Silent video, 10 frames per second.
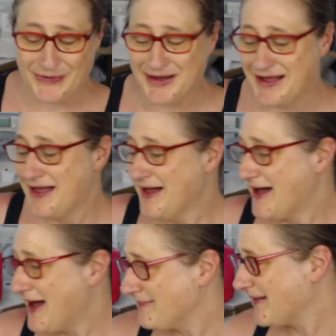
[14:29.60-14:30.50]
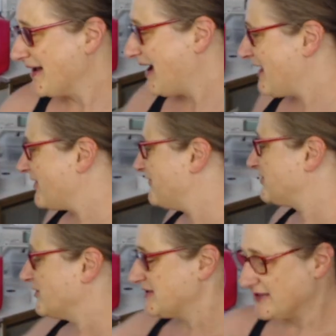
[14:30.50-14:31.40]
so I'm like, I love
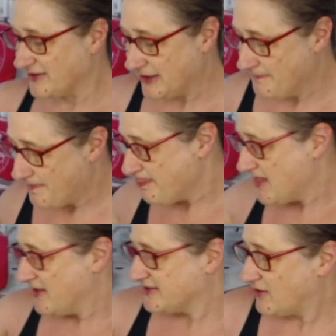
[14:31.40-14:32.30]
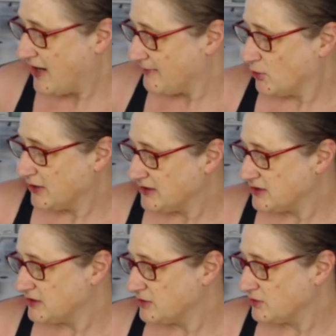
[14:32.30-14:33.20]
to look silly. So I'm going
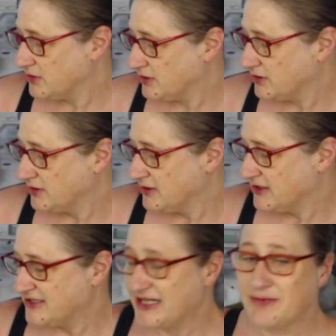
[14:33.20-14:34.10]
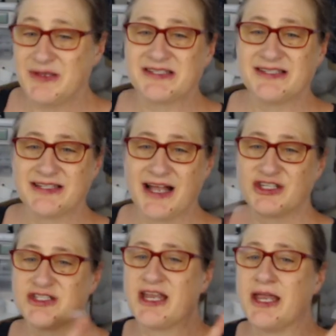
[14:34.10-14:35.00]
to take a piece of
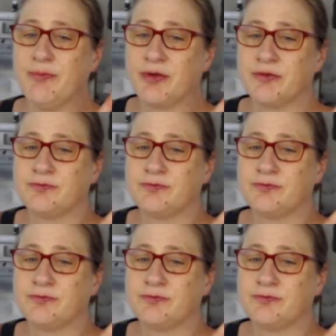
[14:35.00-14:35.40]
scotch tape.